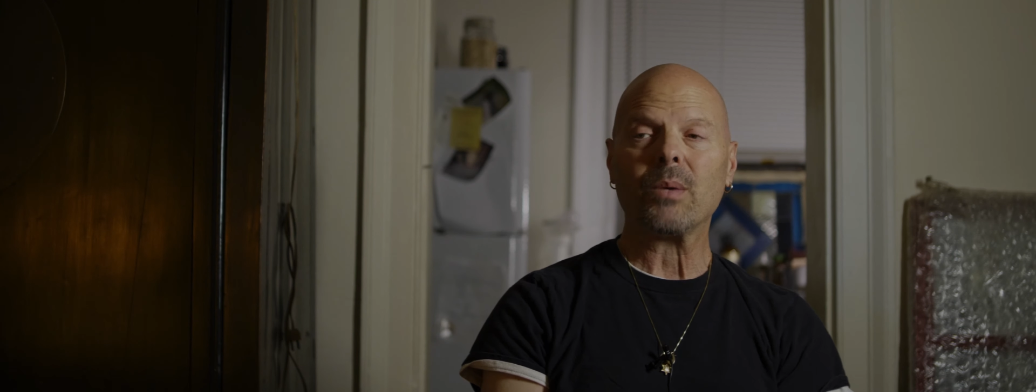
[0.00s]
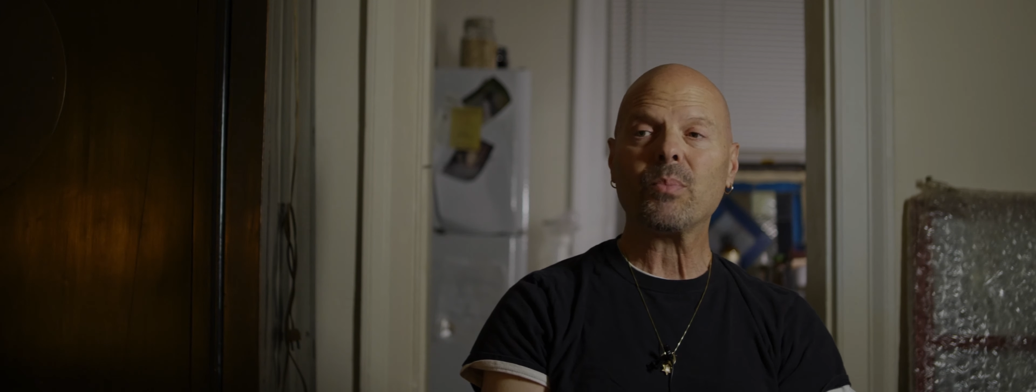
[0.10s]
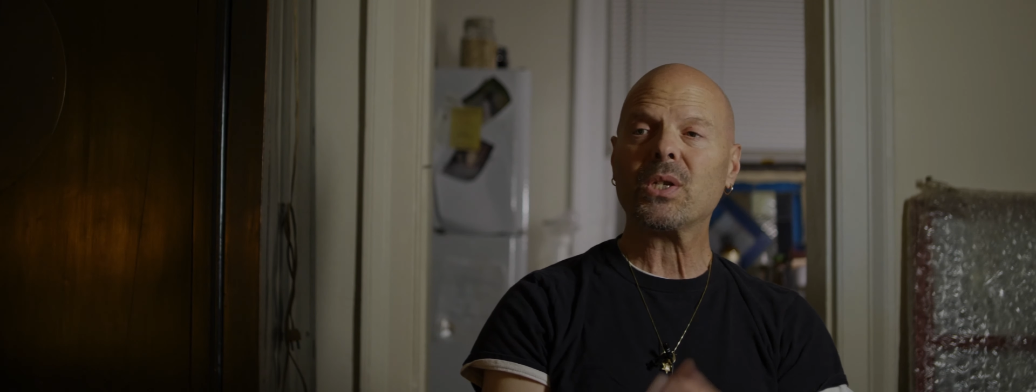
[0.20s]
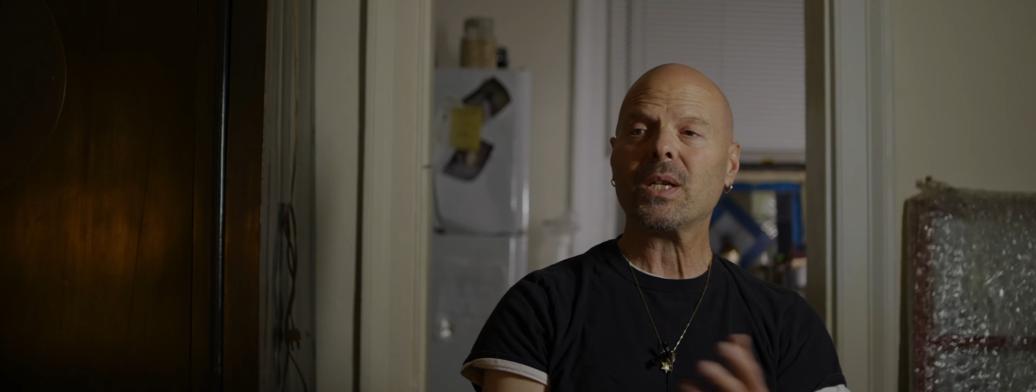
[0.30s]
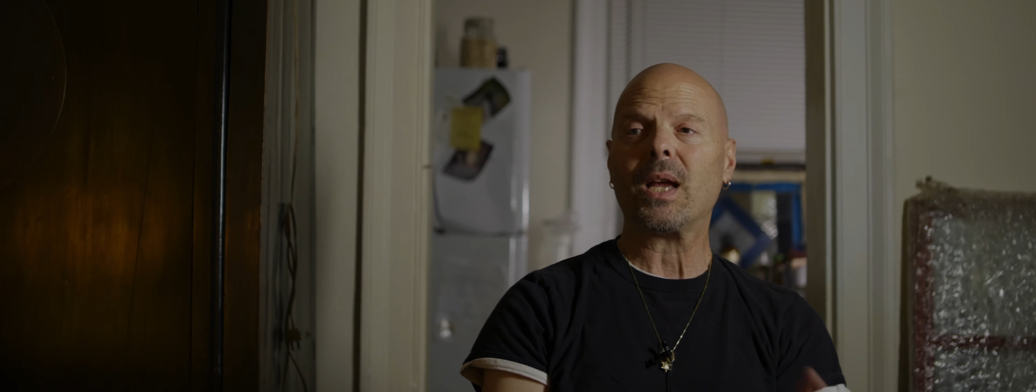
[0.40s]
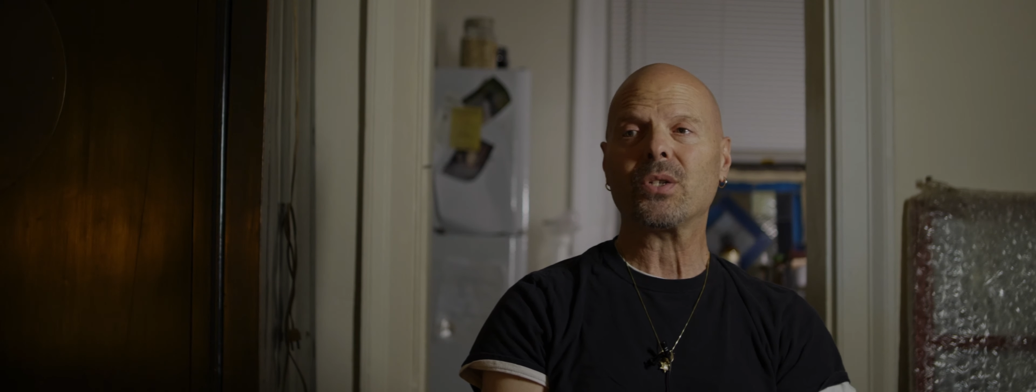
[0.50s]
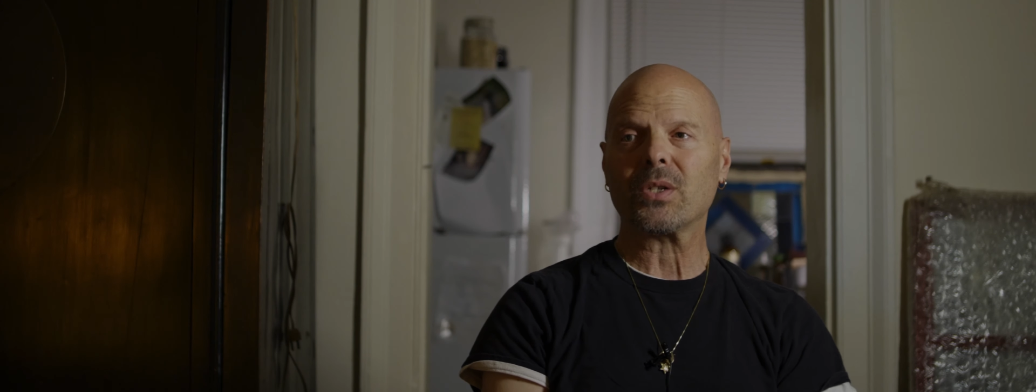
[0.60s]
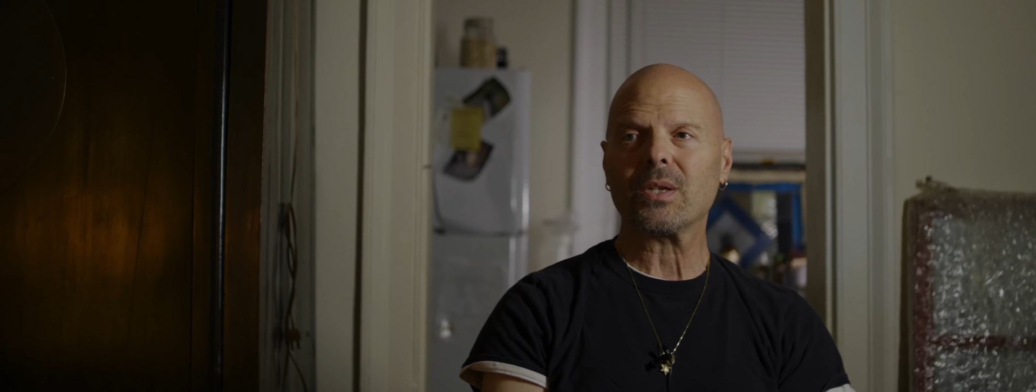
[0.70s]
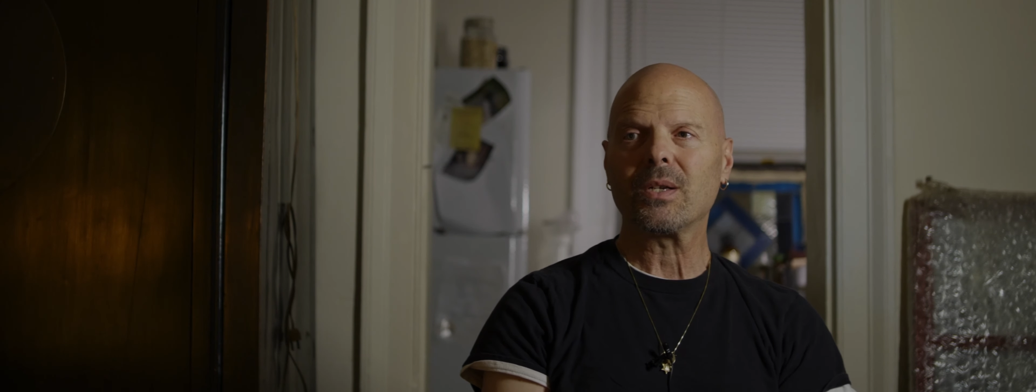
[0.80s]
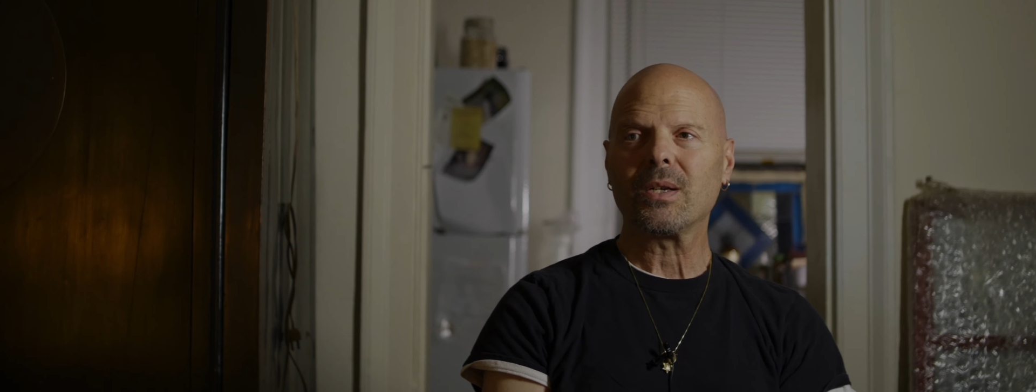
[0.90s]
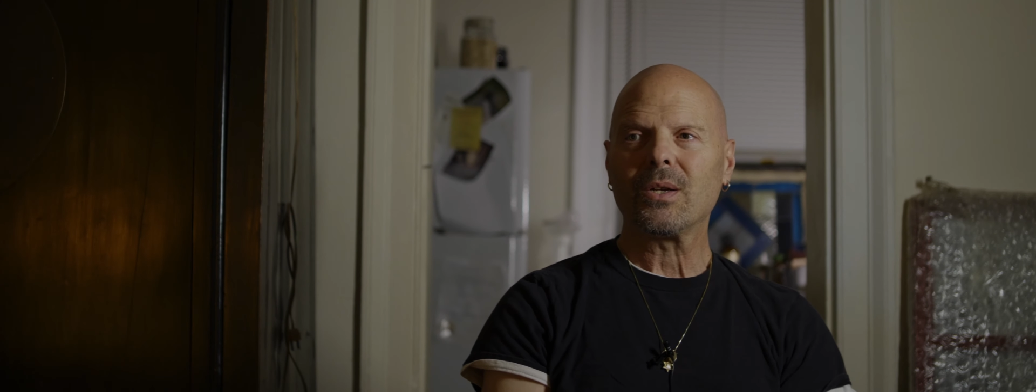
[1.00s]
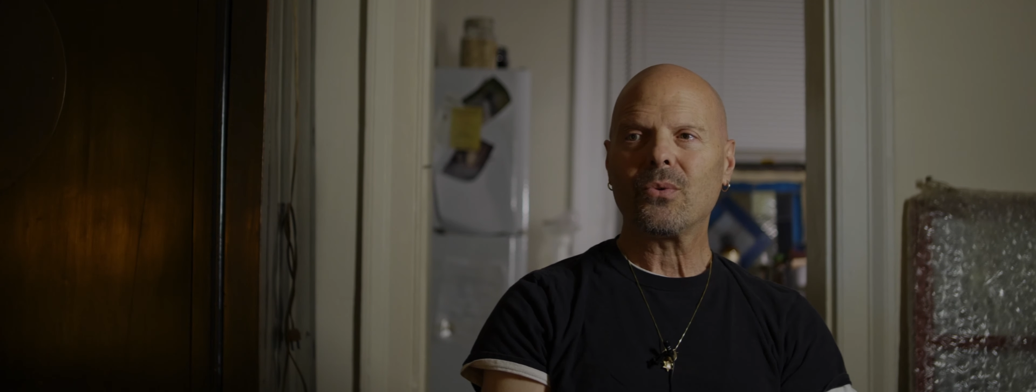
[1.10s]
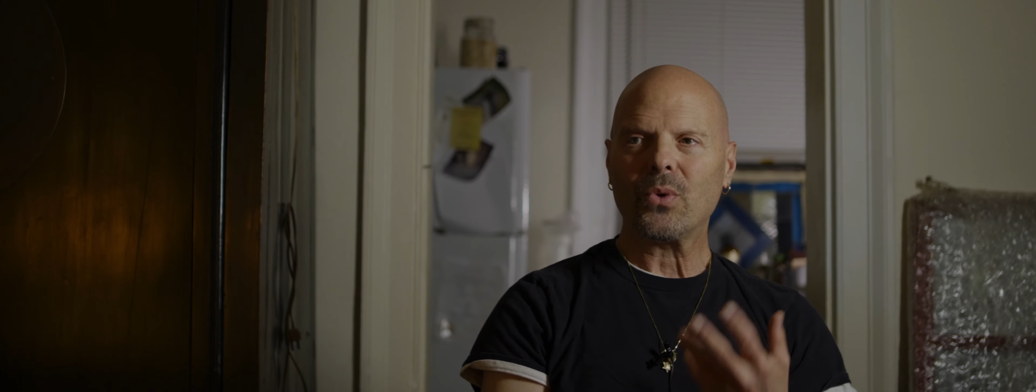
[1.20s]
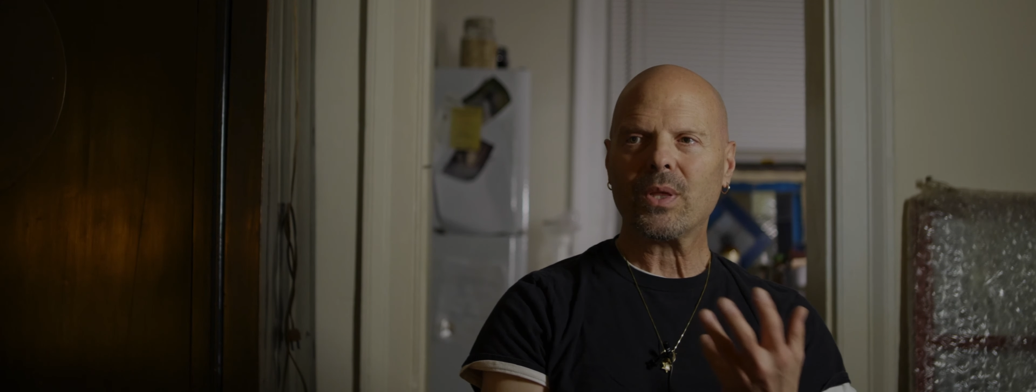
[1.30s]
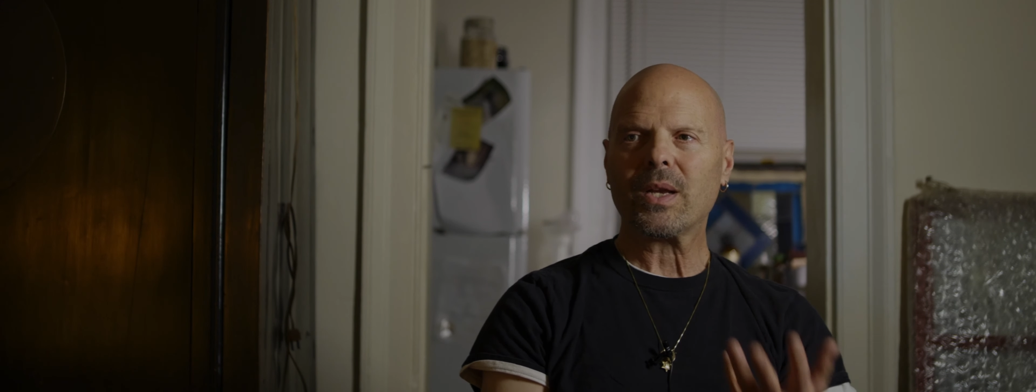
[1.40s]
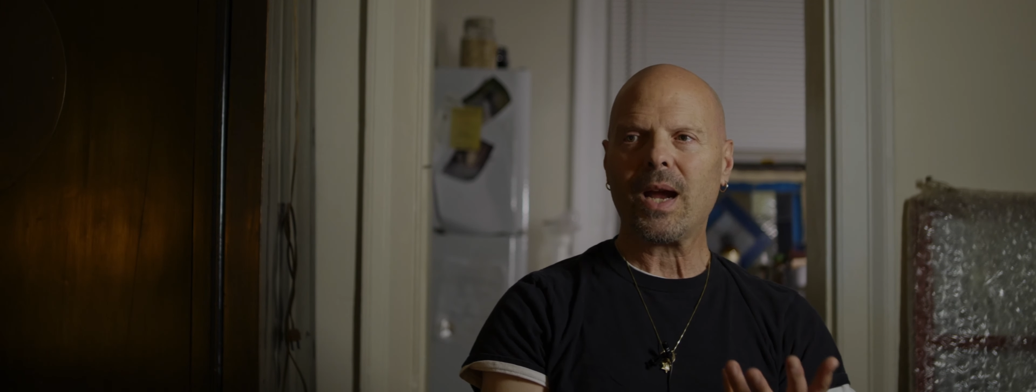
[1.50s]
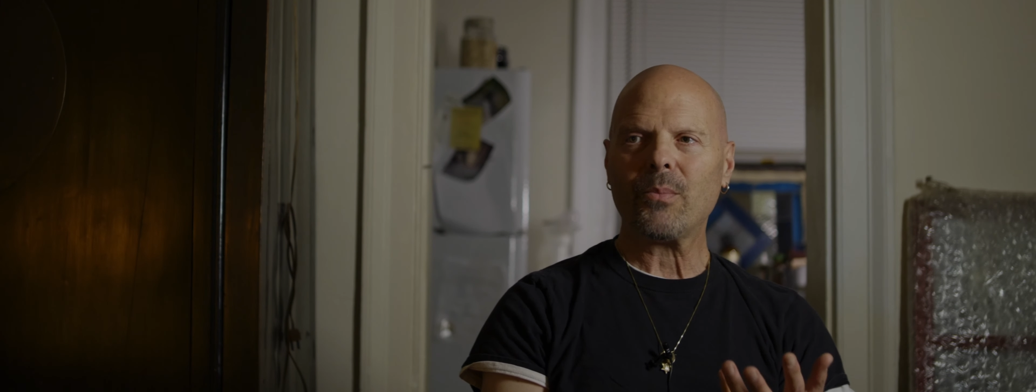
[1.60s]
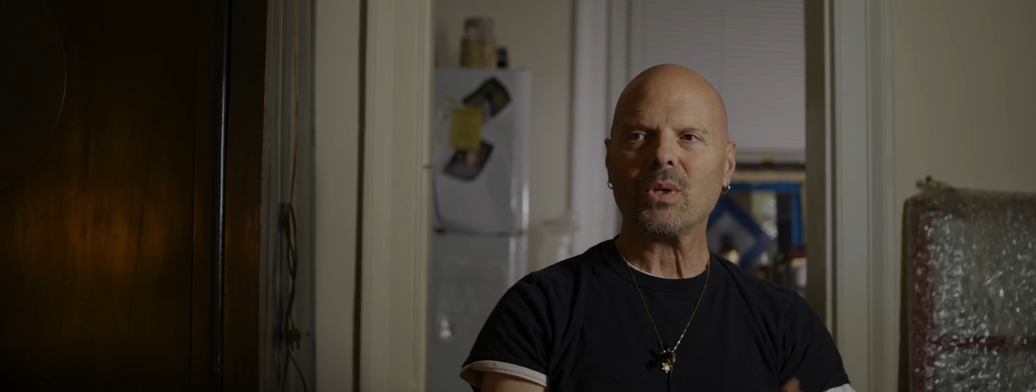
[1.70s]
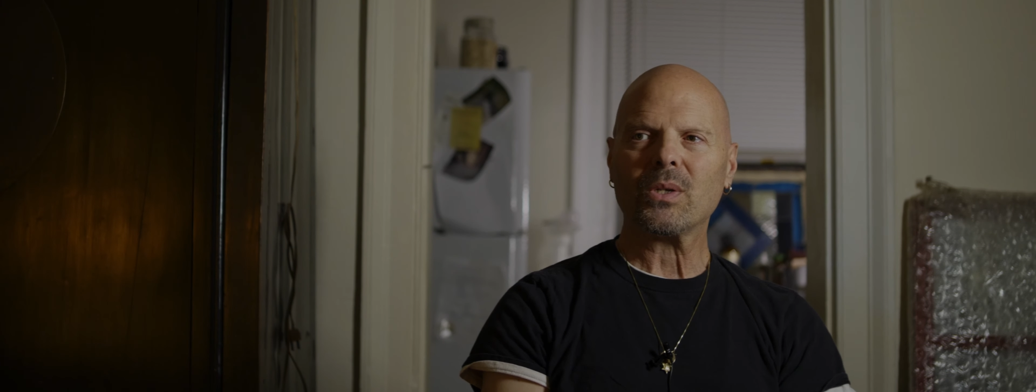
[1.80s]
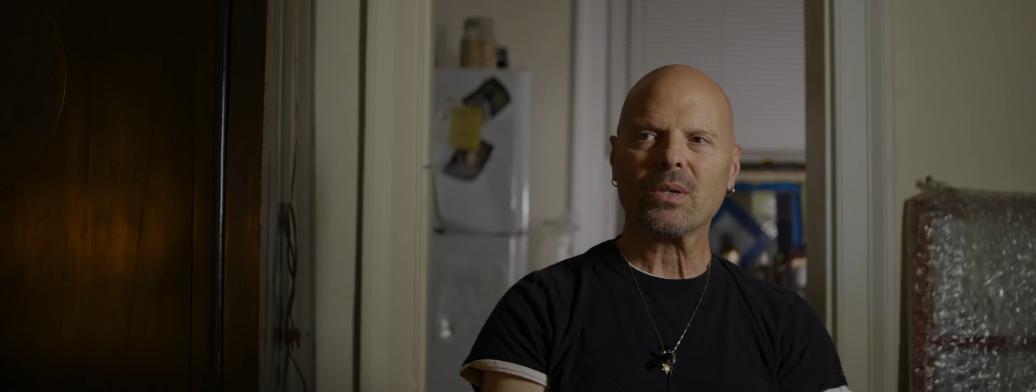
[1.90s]
obsessed with
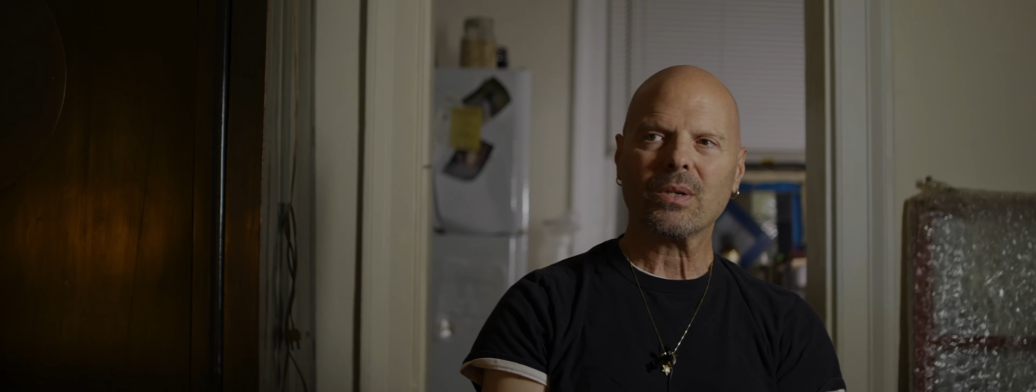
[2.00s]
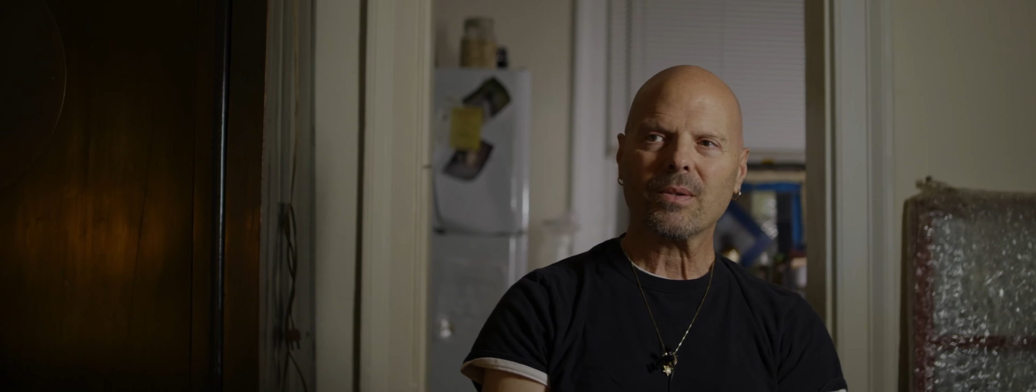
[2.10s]
cameras